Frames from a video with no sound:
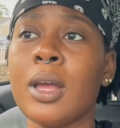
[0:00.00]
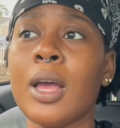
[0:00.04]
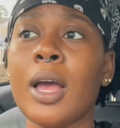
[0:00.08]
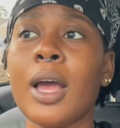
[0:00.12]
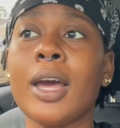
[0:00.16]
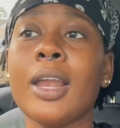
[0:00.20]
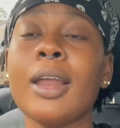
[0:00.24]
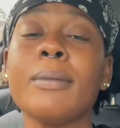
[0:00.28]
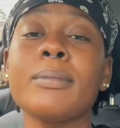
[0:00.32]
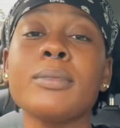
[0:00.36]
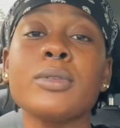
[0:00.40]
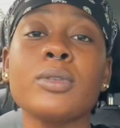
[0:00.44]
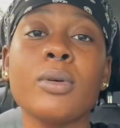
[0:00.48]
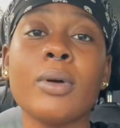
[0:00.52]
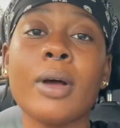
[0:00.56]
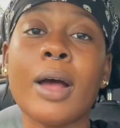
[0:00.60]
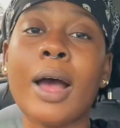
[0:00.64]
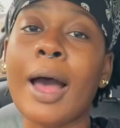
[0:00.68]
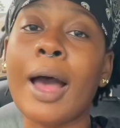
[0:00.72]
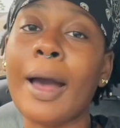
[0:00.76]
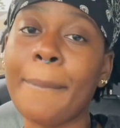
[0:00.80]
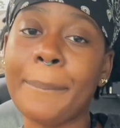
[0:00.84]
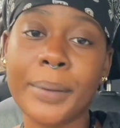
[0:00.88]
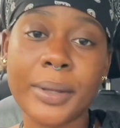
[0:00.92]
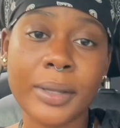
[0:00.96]
and i'm so
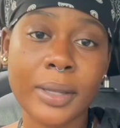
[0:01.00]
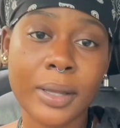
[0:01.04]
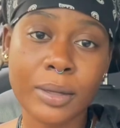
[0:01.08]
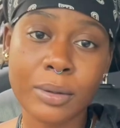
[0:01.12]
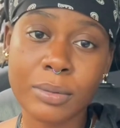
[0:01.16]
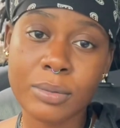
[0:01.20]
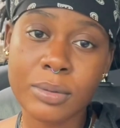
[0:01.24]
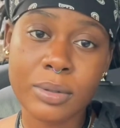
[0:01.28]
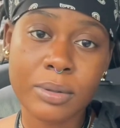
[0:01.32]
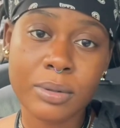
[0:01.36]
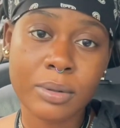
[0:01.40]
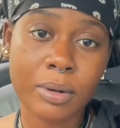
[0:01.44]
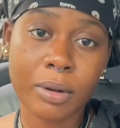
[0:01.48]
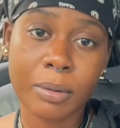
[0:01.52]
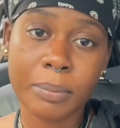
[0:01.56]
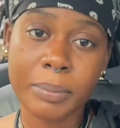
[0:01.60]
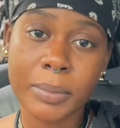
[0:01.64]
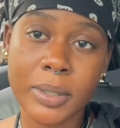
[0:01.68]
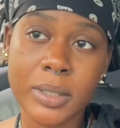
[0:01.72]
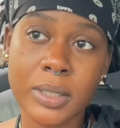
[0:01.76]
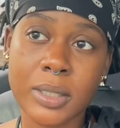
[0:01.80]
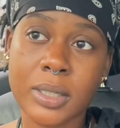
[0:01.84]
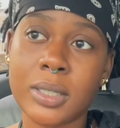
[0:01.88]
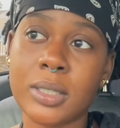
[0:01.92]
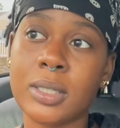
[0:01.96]
happy that you stood on
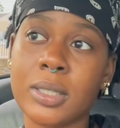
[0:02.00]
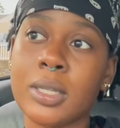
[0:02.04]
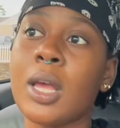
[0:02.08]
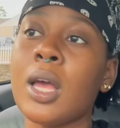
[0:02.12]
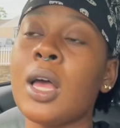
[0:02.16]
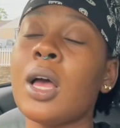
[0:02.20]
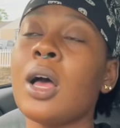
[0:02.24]
business